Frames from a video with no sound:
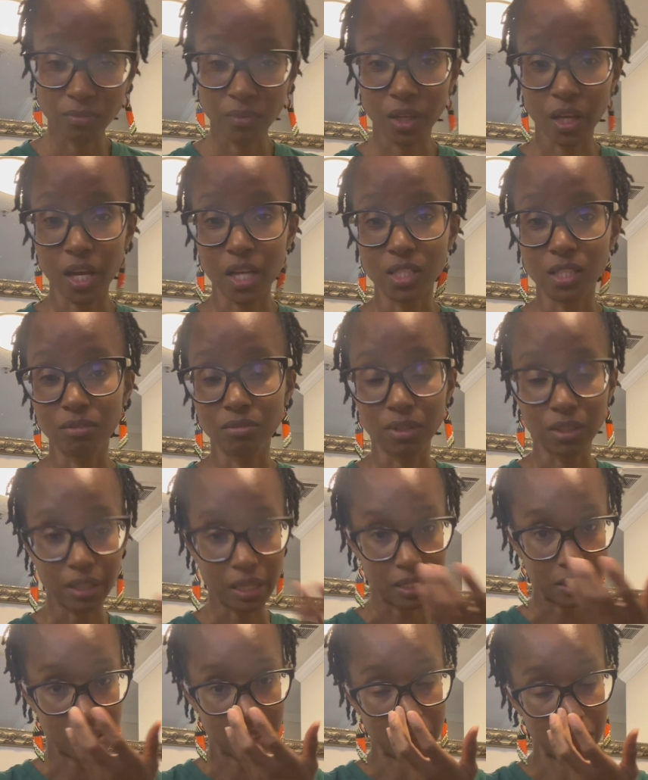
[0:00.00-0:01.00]
as it
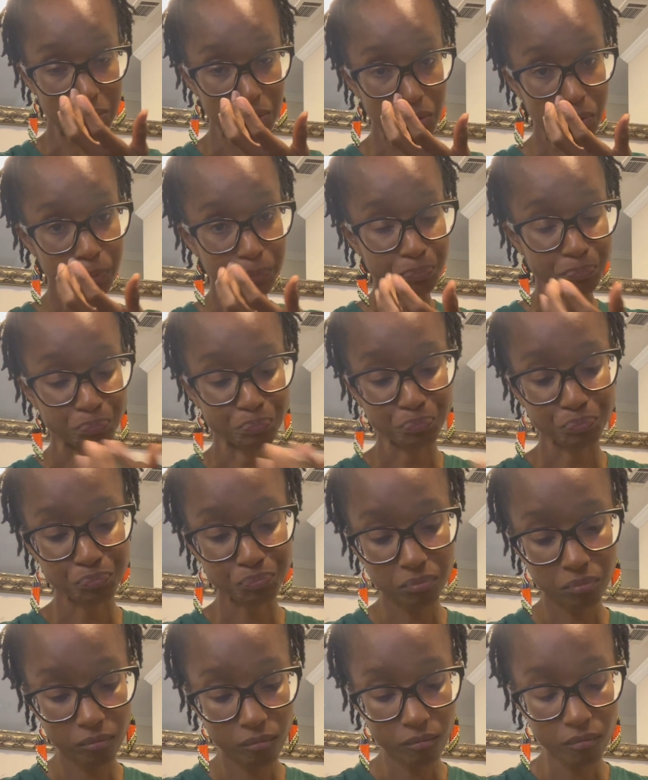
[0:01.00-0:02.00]
relates to
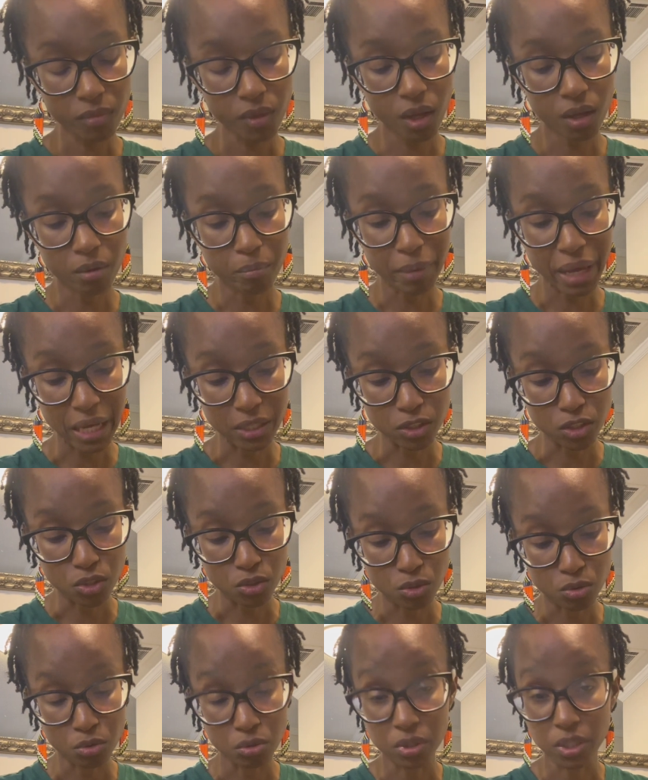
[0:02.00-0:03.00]
back to
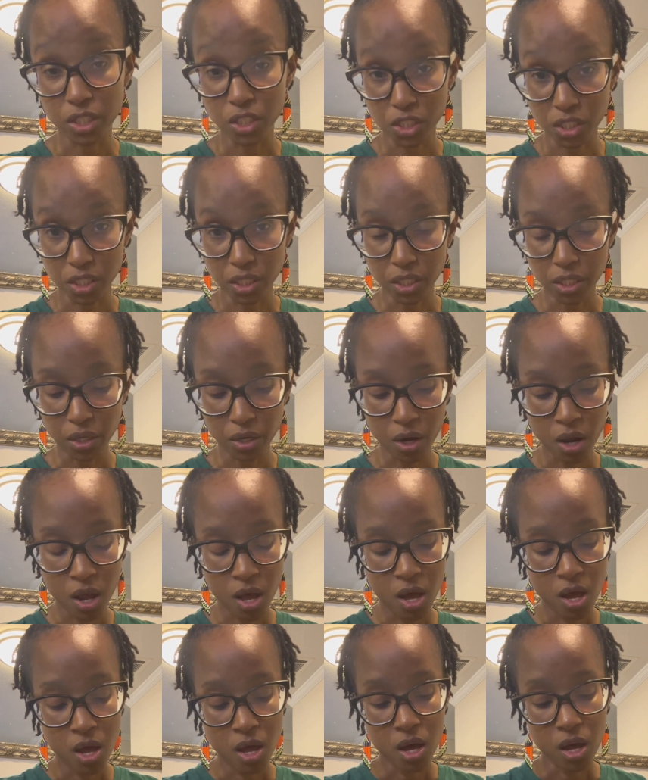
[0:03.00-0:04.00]
school this year,
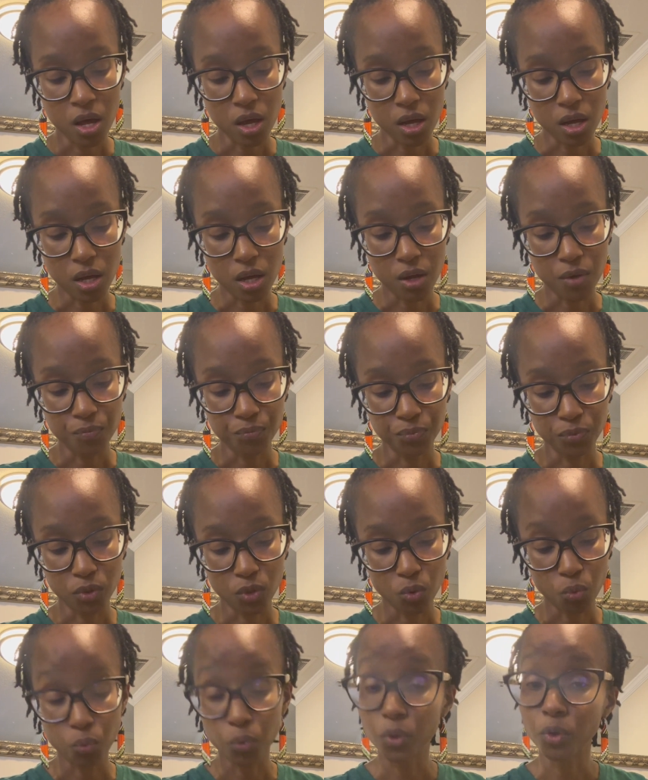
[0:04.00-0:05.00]

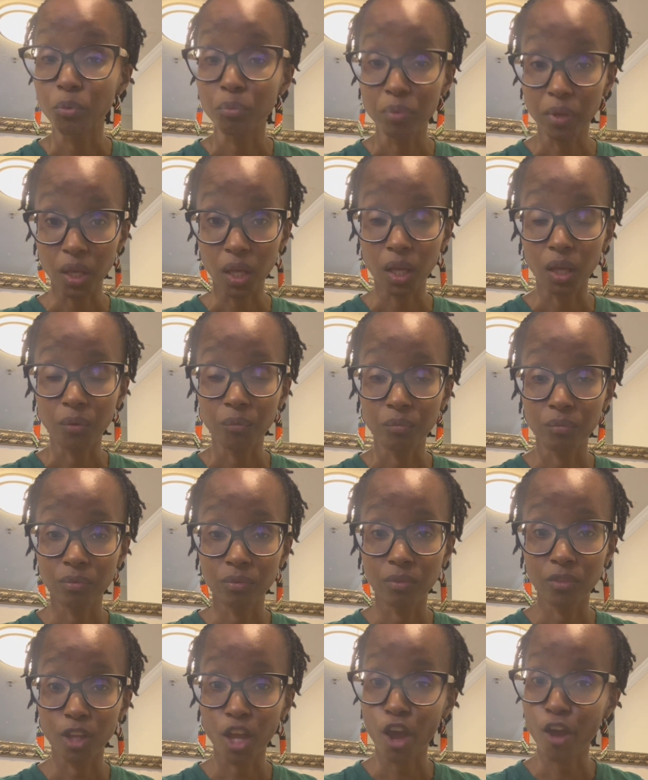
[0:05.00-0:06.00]
will be
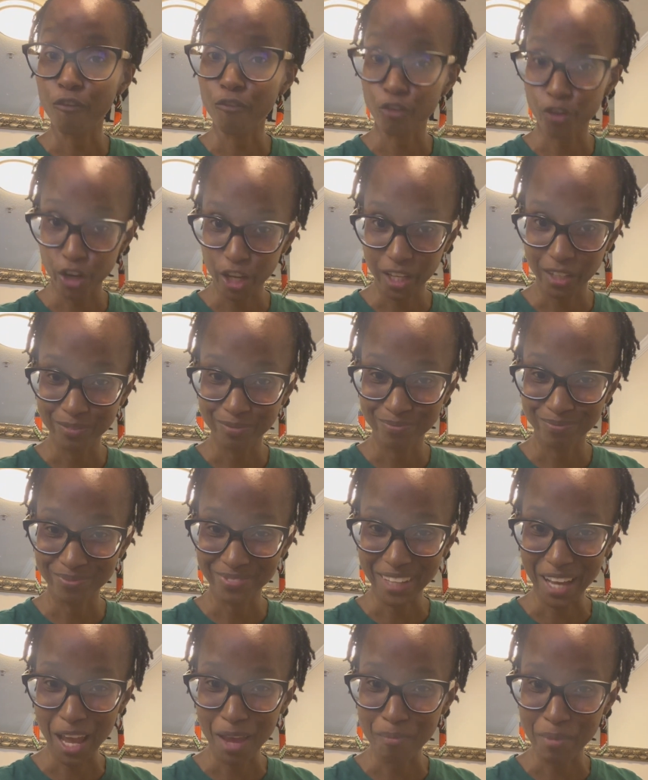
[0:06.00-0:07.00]
free.
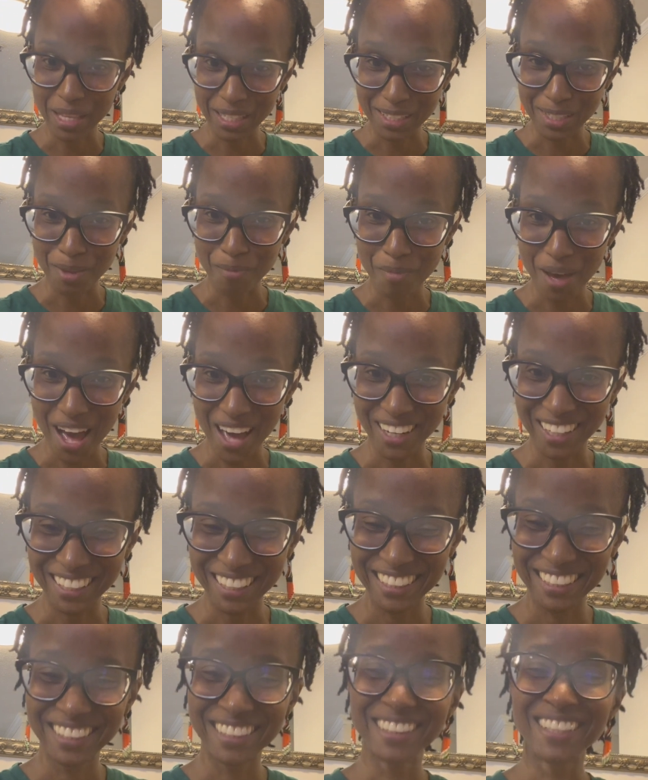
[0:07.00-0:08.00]
Amen,
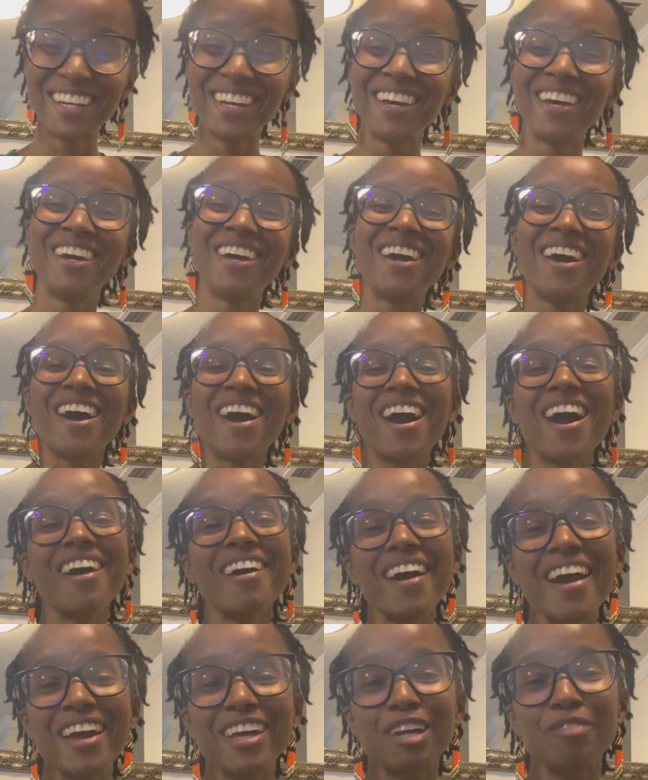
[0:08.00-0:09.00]
somebody. All
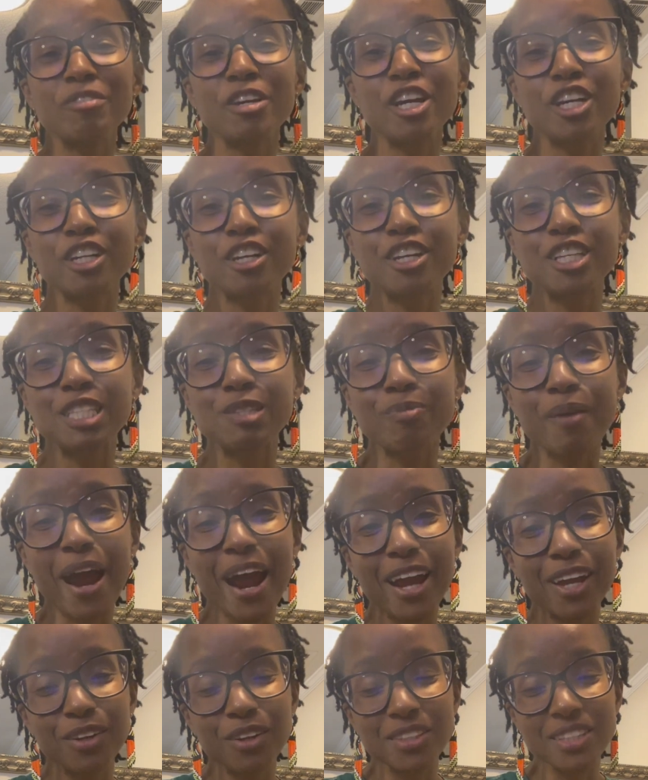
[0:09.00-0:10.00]
right, I'm here to
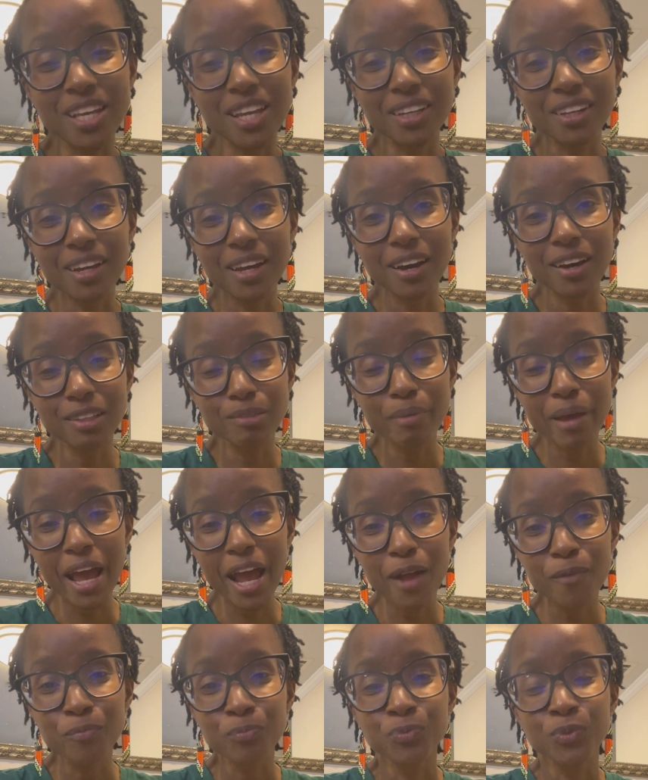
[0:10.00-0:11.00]
inspire you to take your health
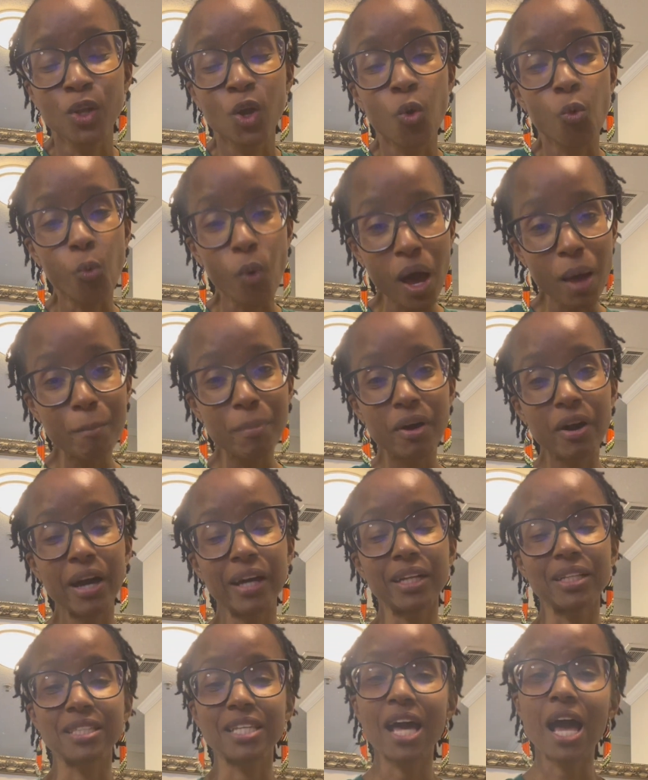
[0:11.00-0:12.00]
back one meal
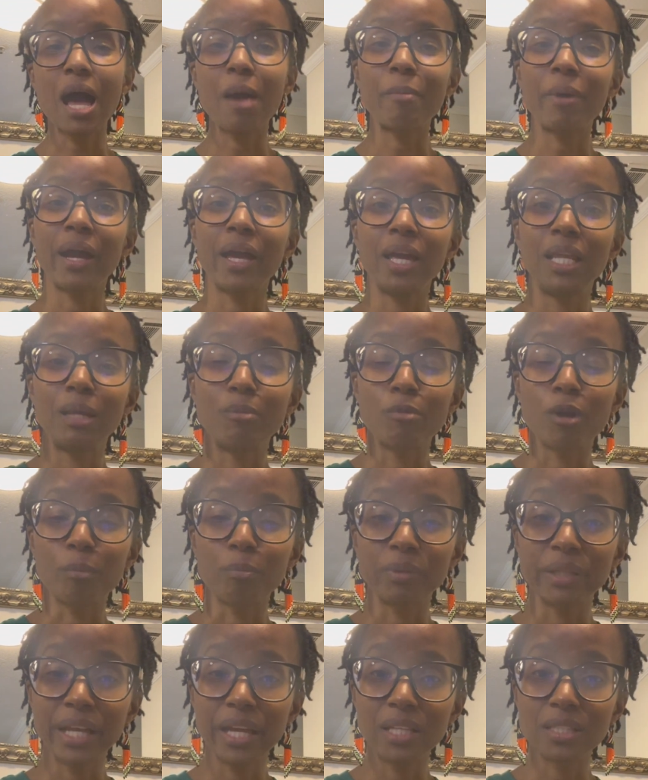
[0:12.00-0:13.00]
at a time by eating more
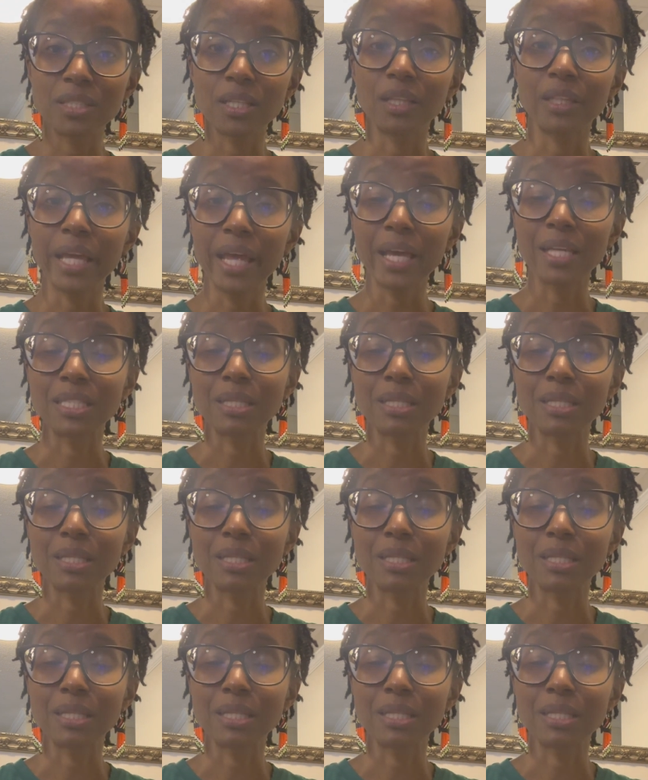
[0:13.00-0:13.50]
plants. The link is